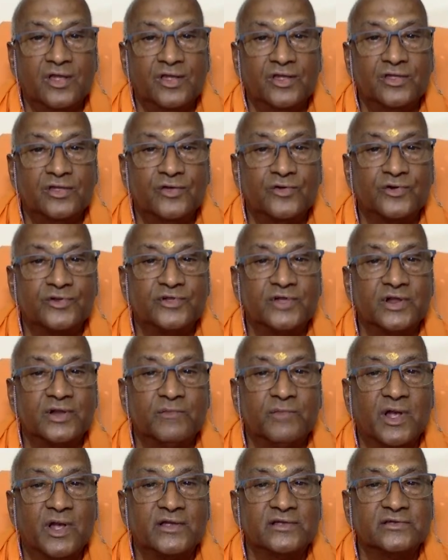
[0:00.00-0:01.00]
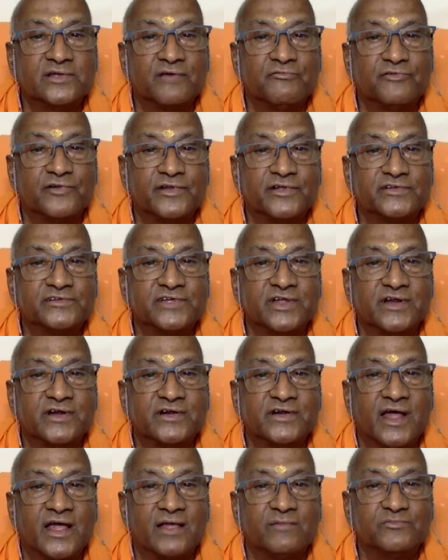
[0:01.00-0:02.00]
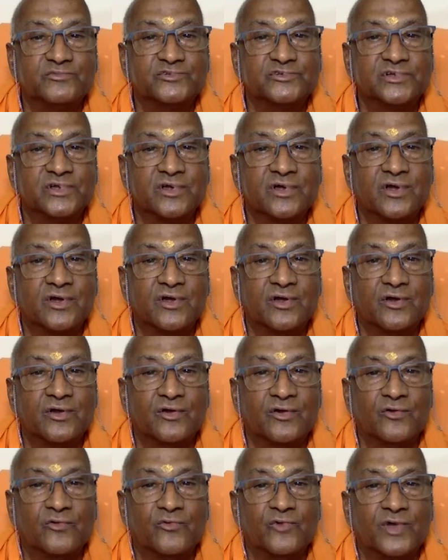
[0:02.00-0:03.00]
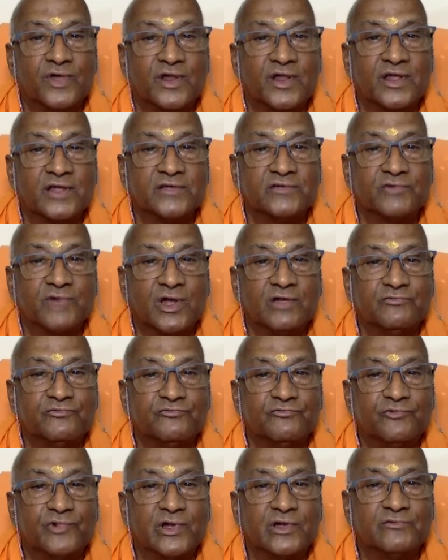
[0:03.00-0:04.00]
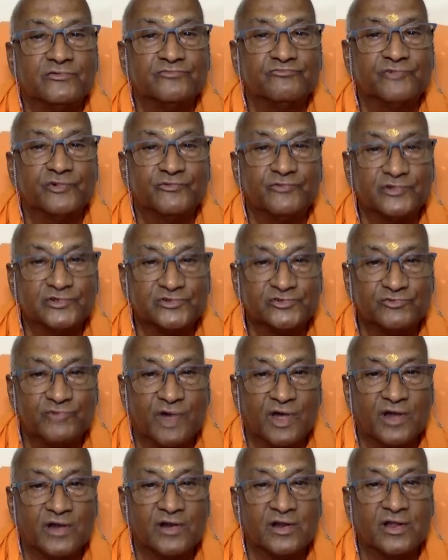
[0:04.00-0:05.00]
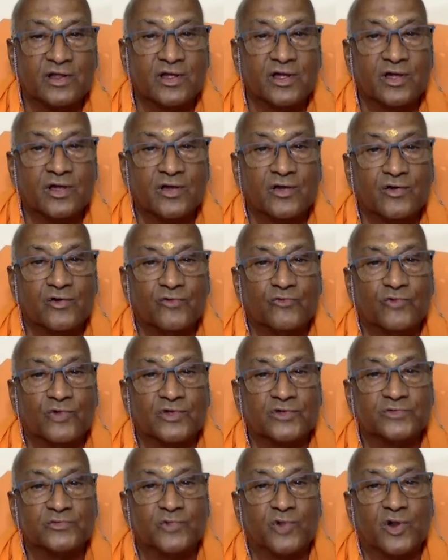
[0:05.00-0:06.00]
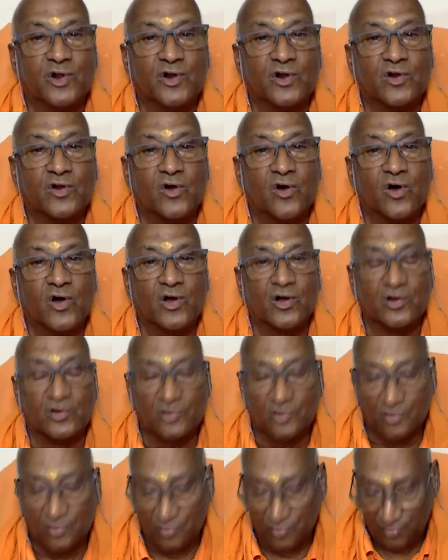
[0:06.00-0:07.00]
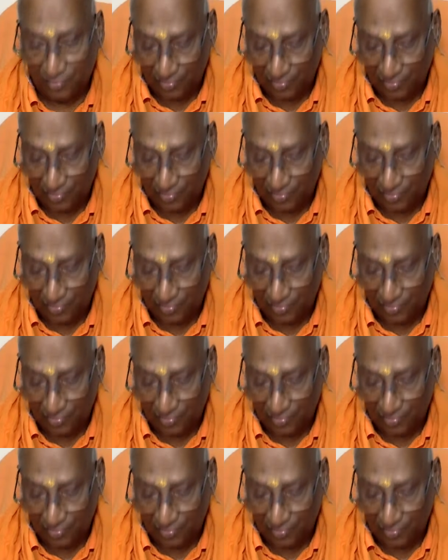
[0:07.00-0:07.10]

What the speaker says: your Janma is of recent times, whereas Vivaswan was born long ago.